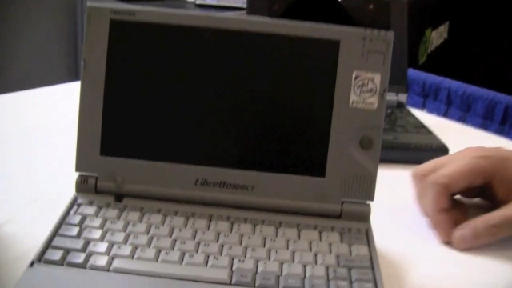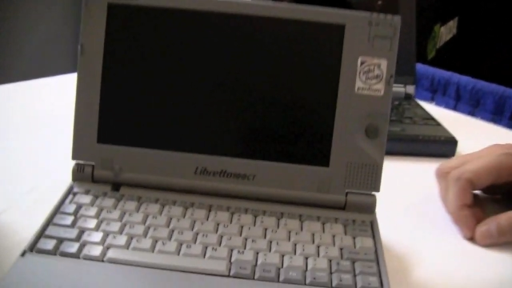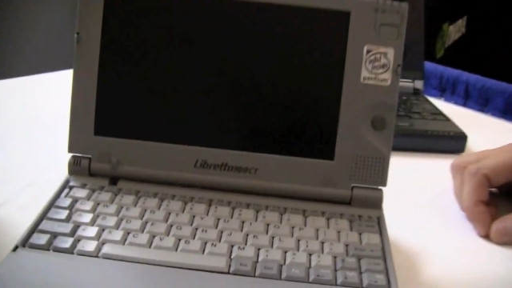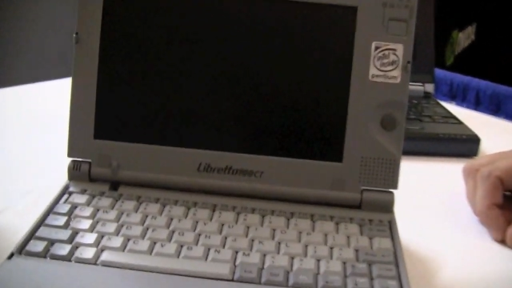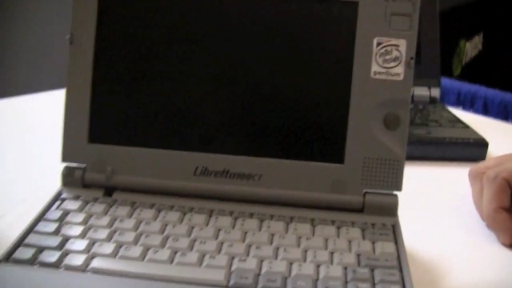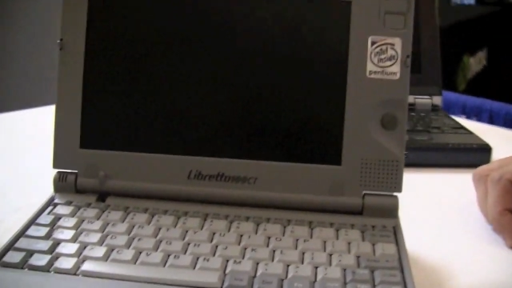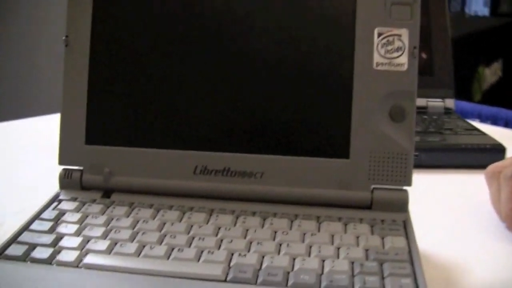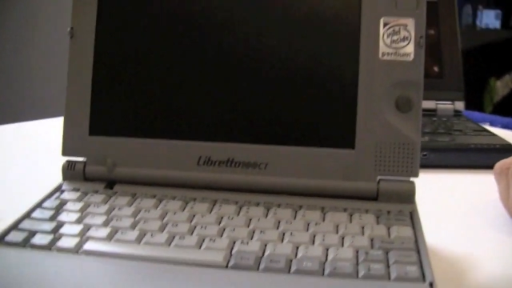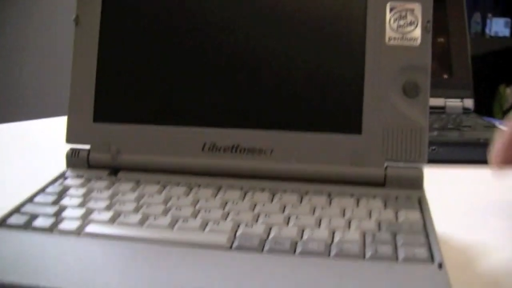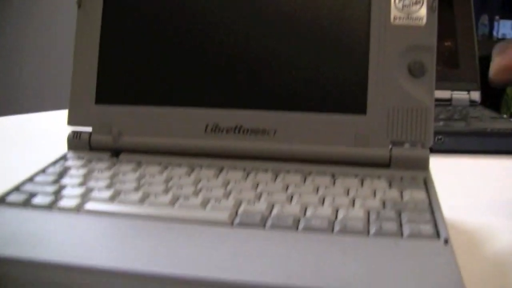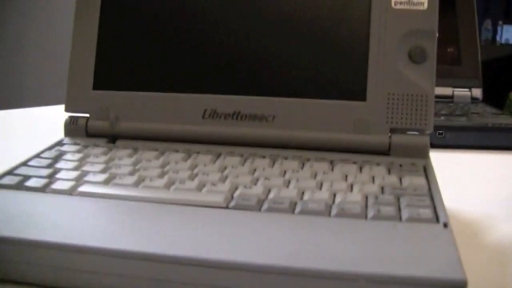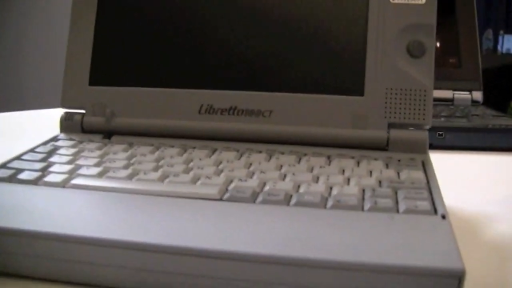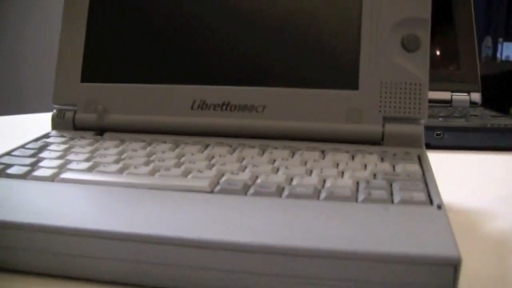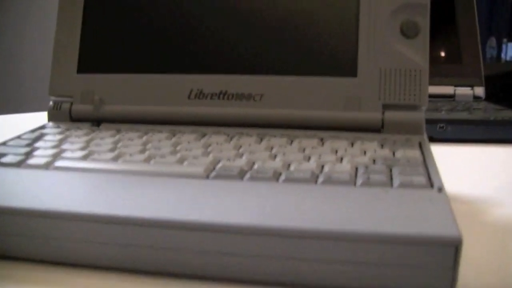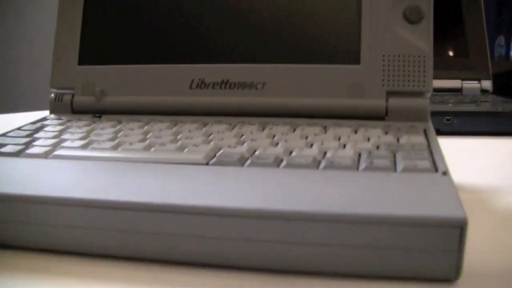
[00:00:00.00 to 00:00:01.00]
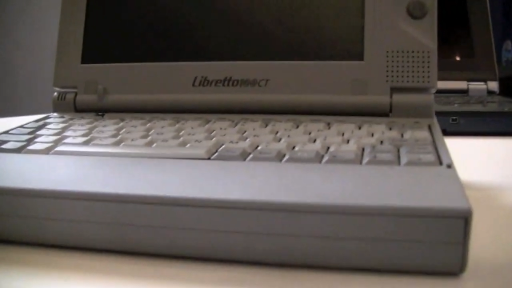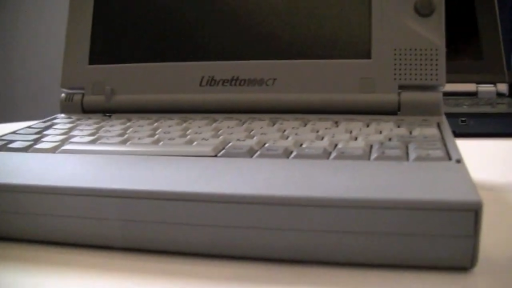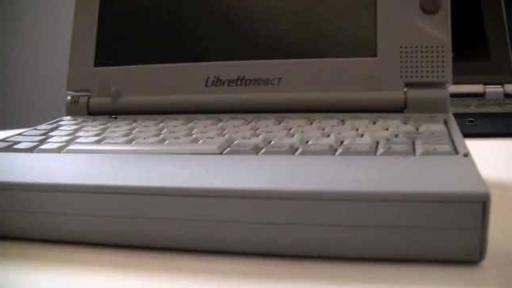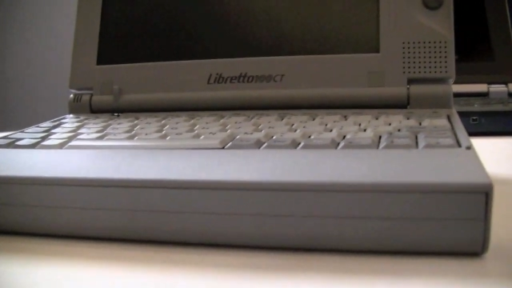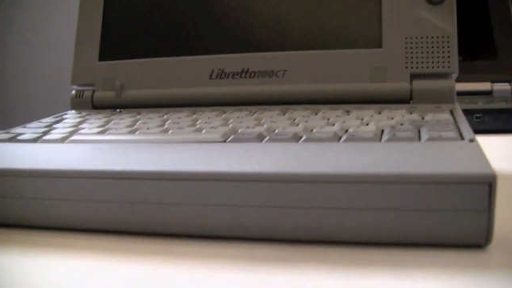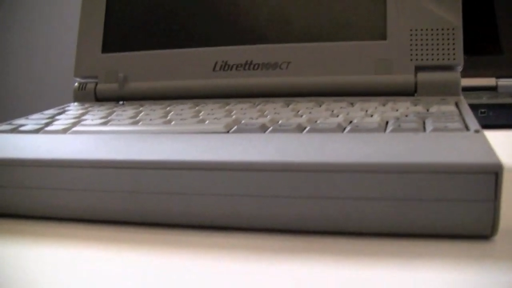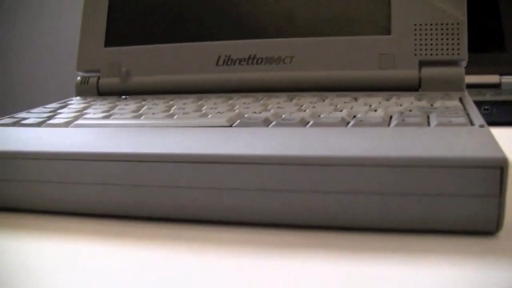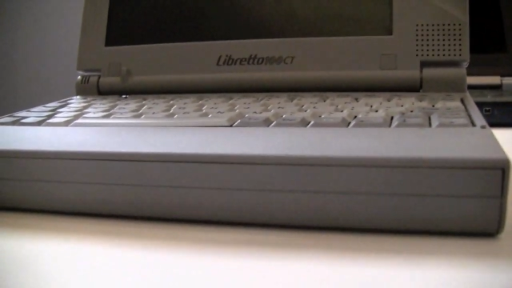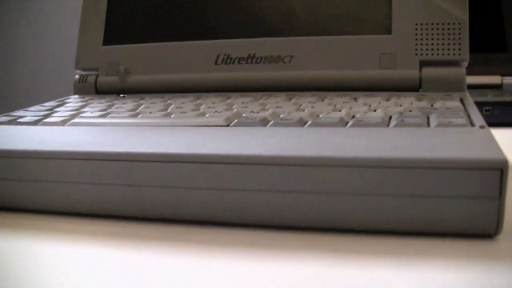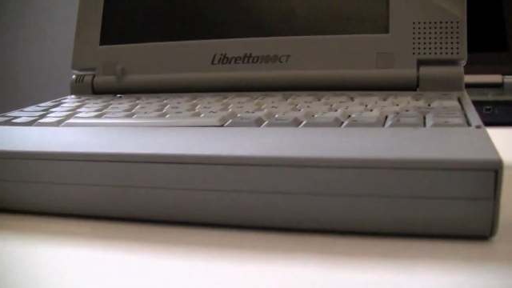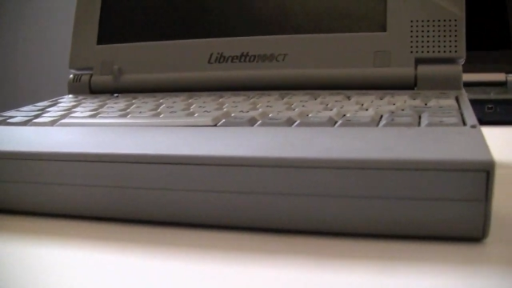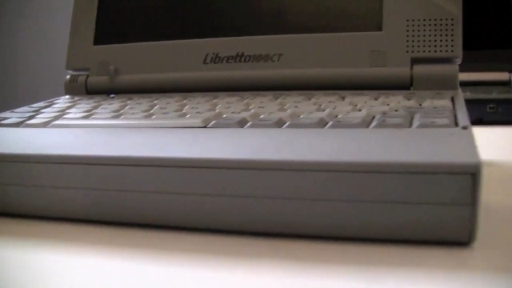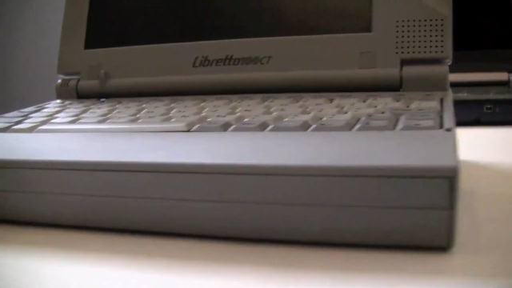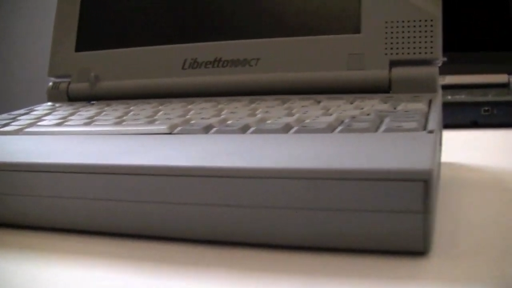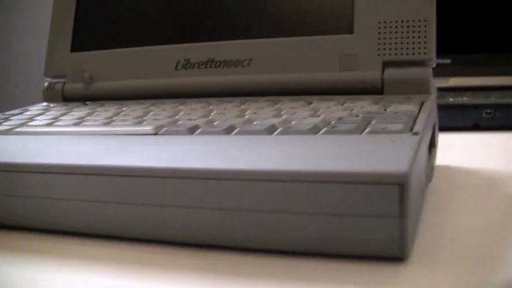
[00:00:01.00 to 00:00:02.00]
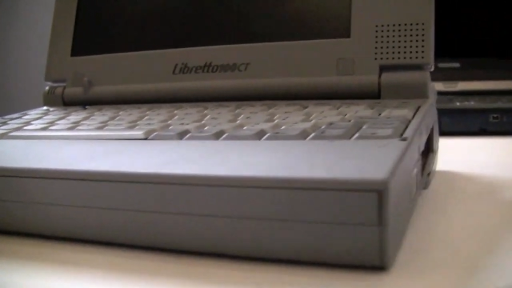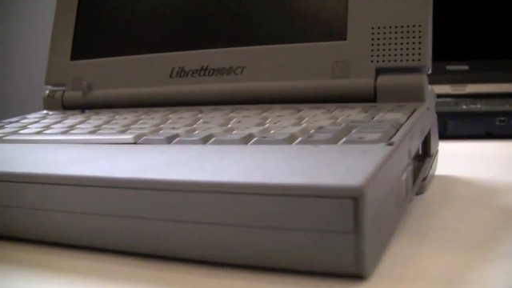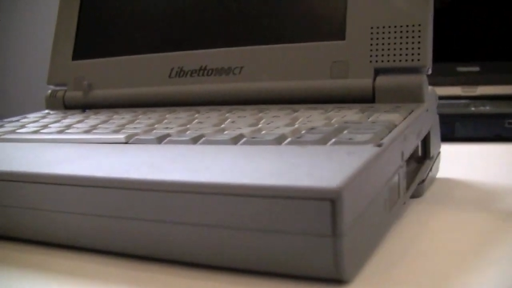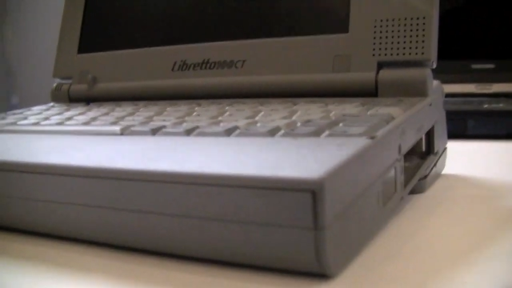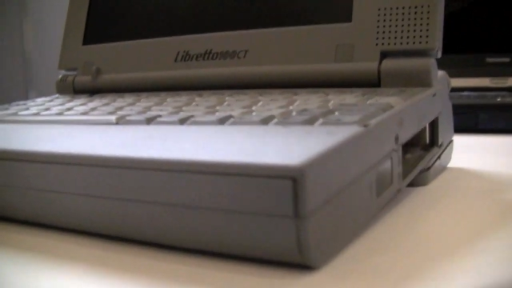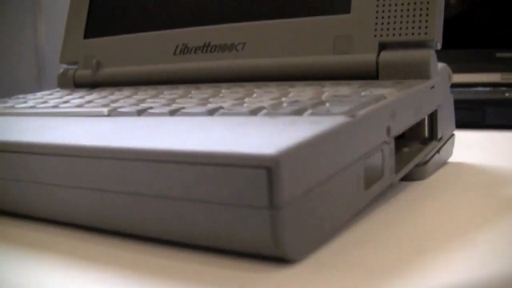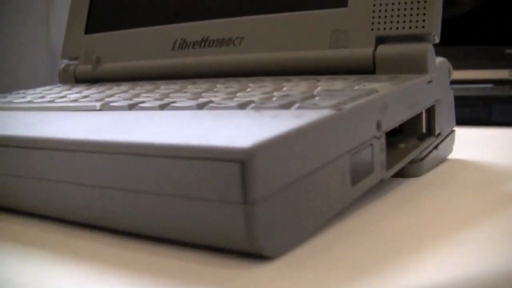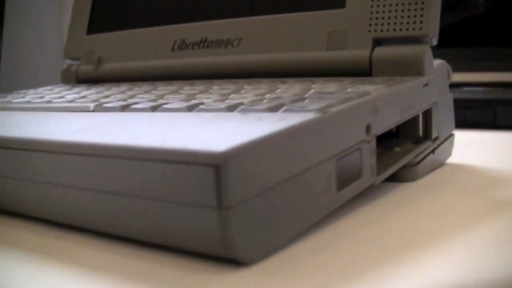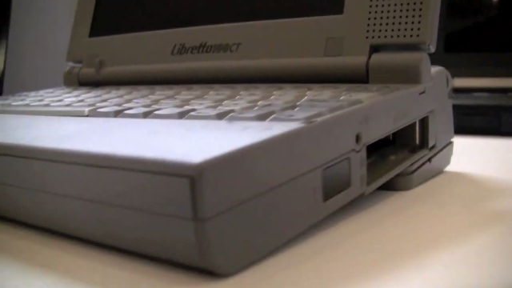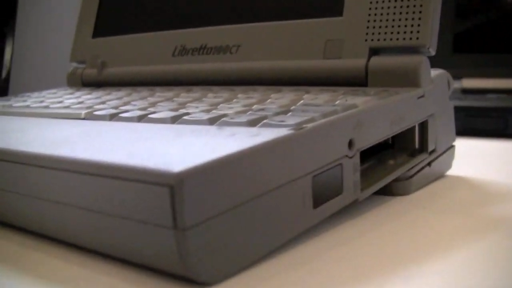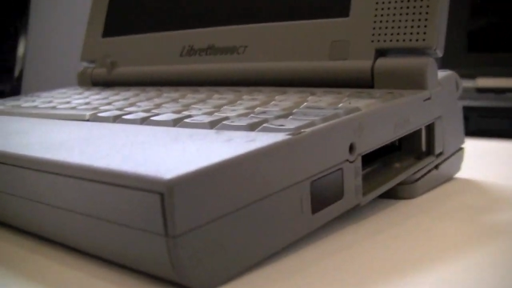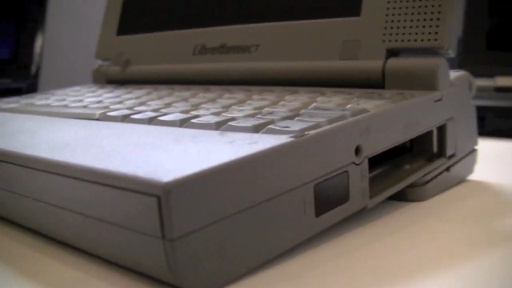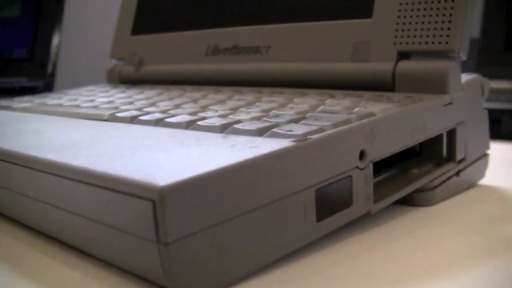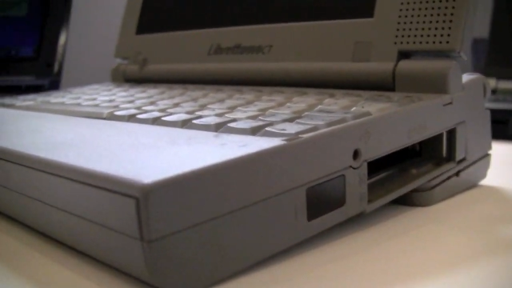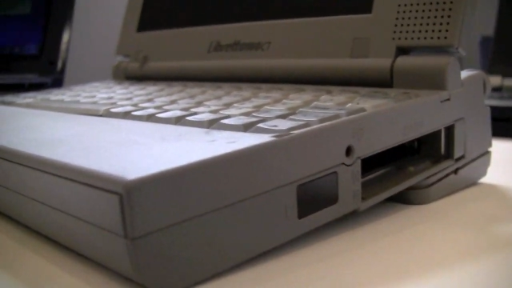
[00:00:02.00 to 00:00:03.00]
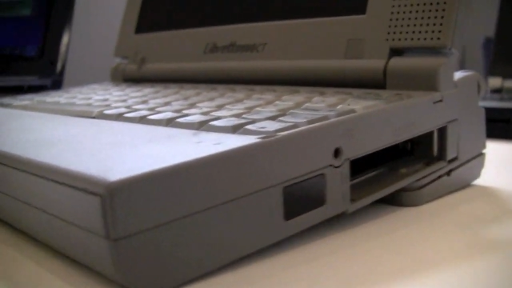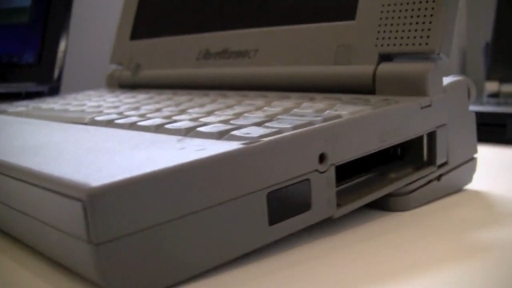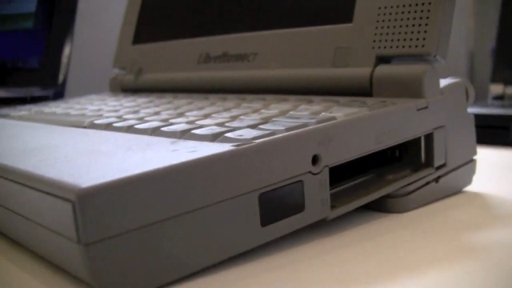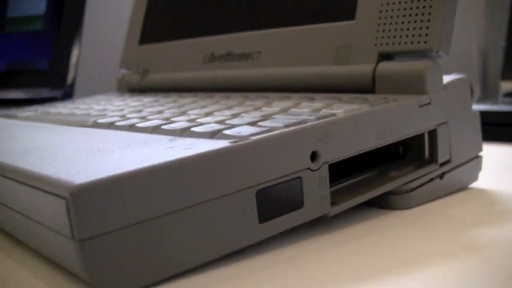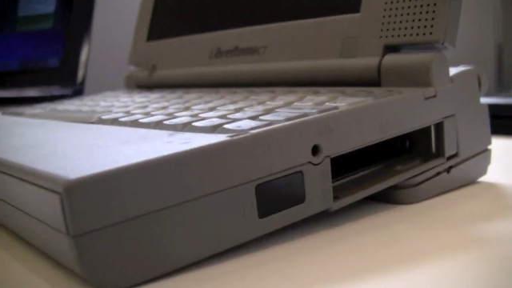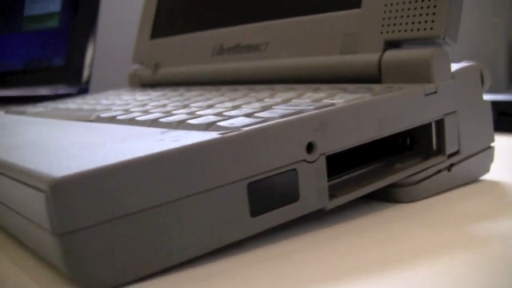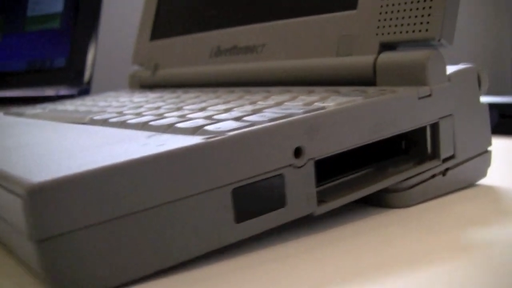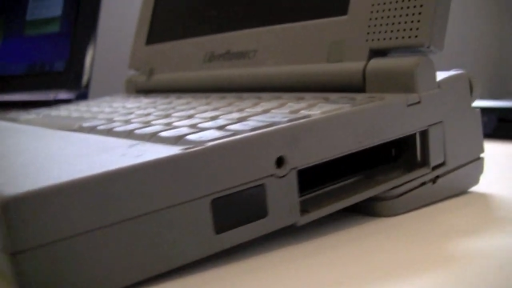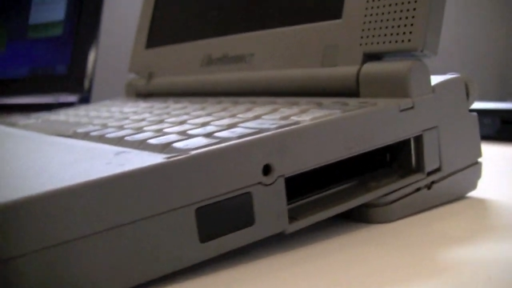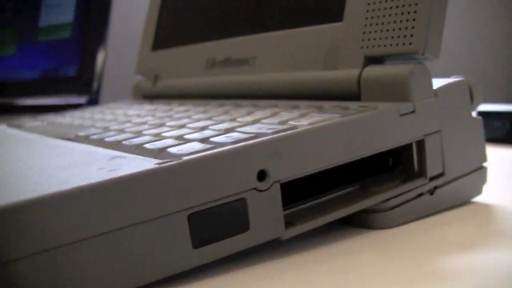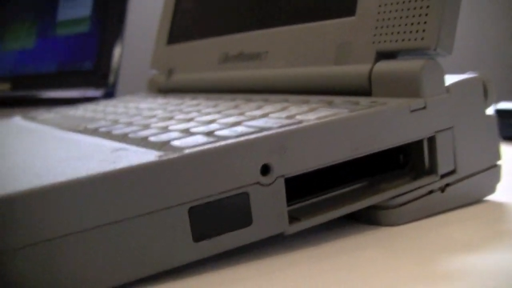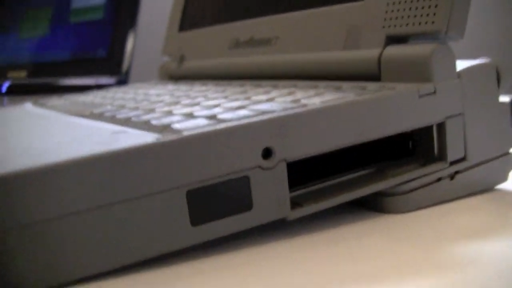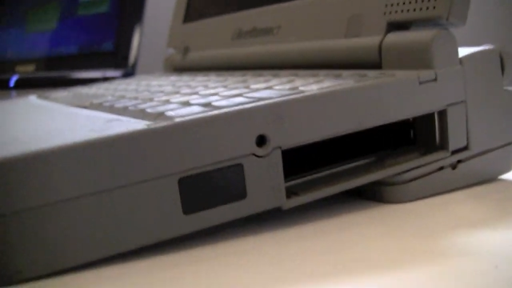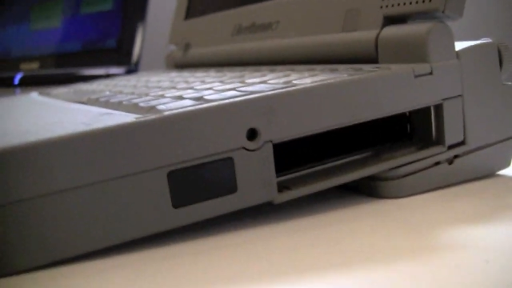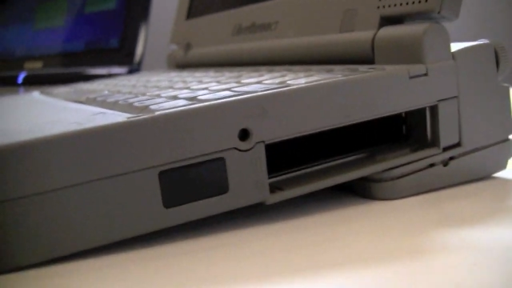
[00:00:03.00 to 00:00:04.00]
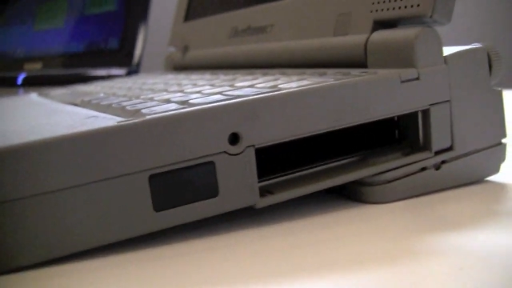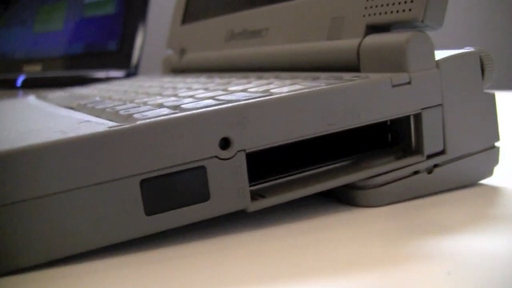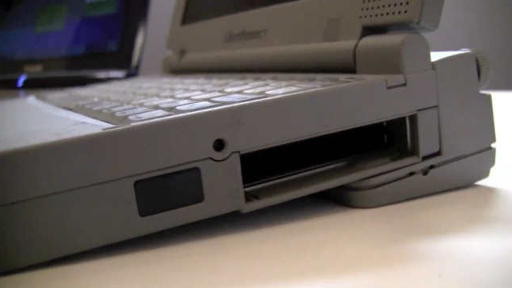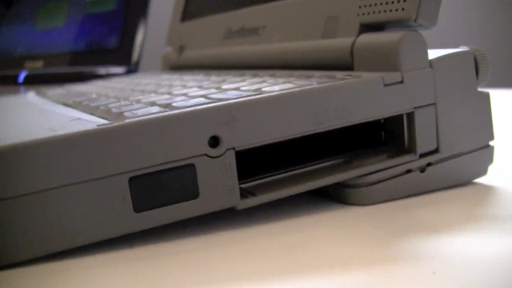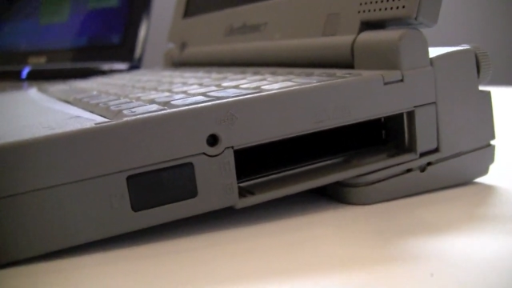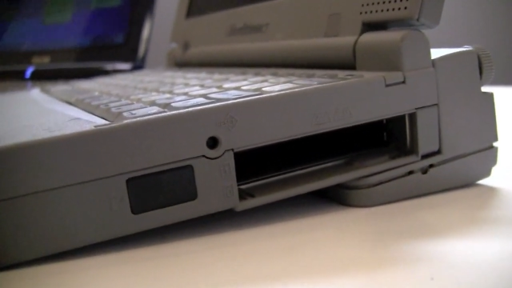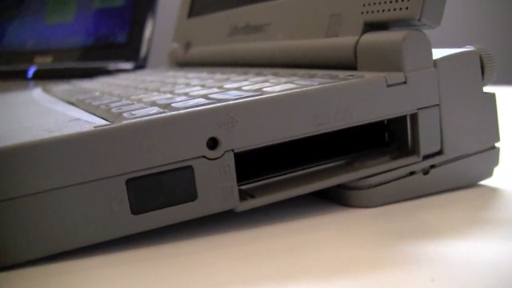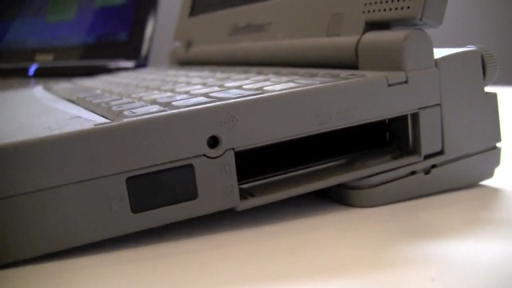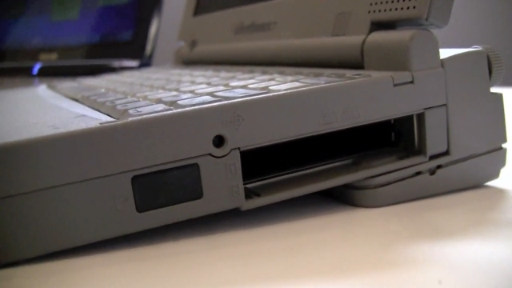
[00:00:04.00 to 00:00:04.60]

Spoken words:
No face is visible, so there are no lips to read.